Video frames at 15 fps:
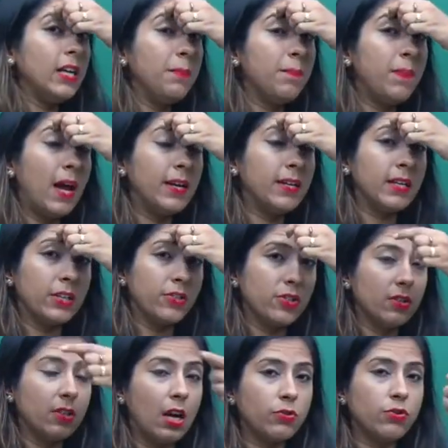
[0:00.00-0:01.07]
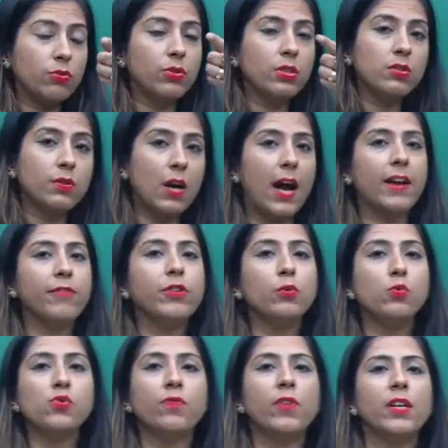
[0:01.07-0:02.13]
implantation. Now students, I have
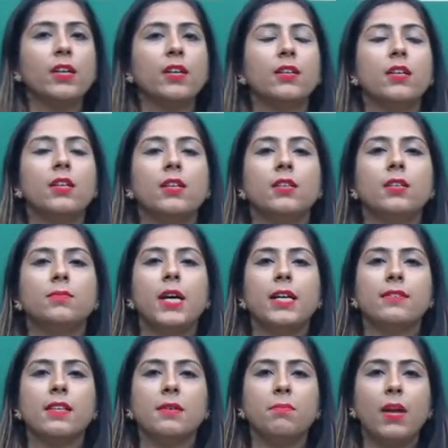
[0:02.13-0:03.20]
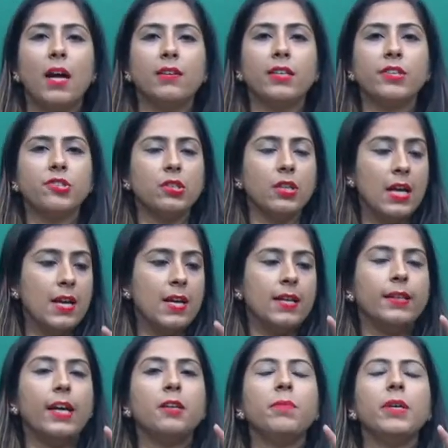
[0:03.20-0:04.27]
used one another term, that is implantation.
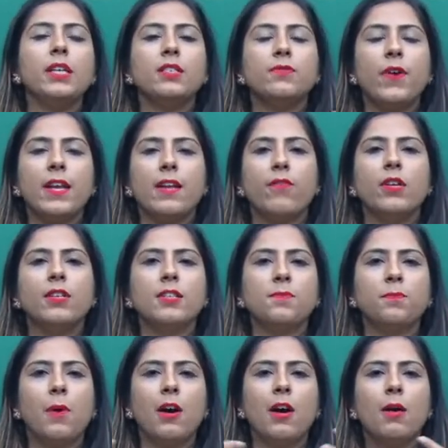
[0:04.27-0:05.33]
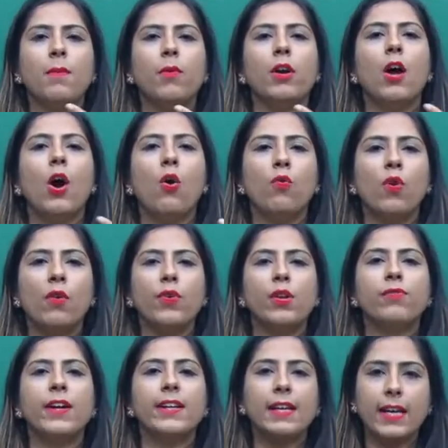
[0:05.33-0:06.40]
That means whenever the sperm or ova will
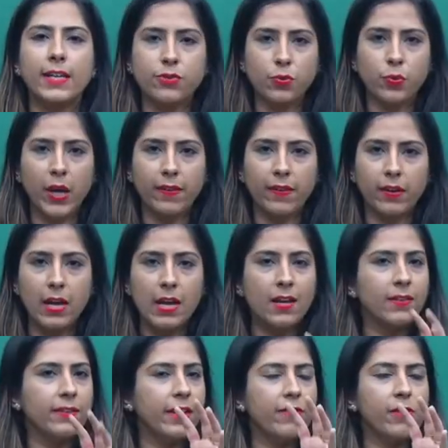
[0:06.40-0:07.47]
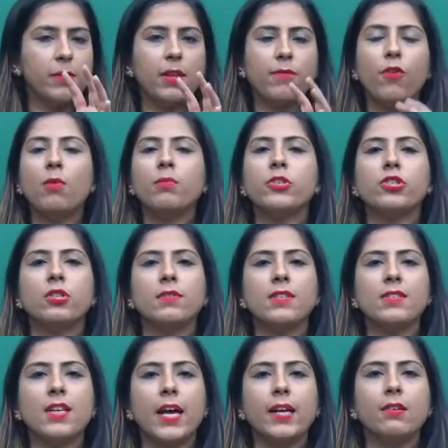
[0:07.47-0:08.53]
fertilize together, there will be the formation of the
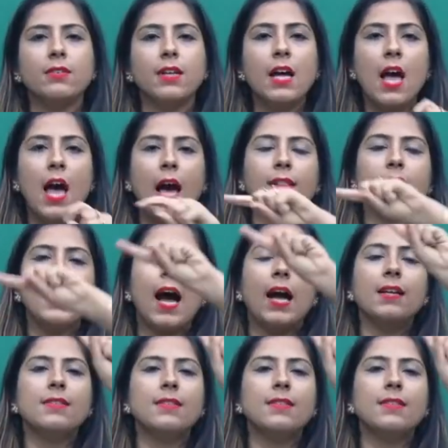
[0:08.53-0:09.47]
zygote, and that